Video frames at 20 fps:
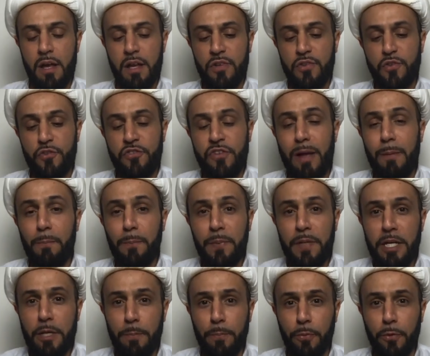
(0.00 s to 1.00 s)
some
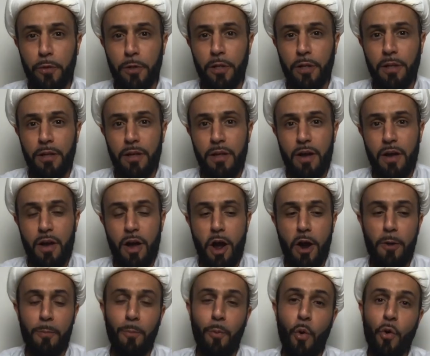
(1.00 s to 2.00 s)
people
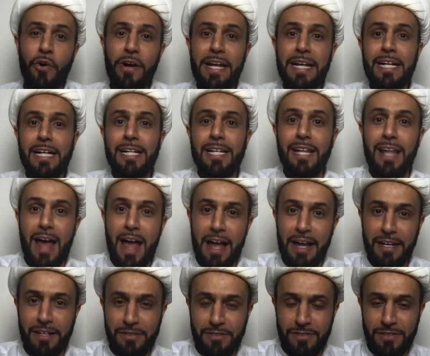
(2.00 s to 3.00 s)
are more
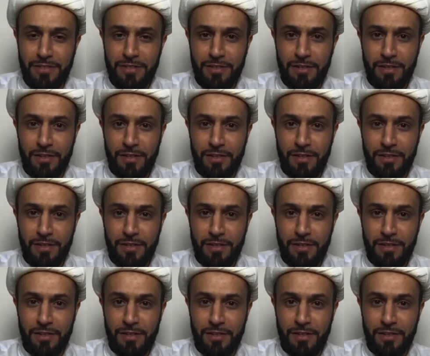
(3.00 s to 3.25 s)
inclined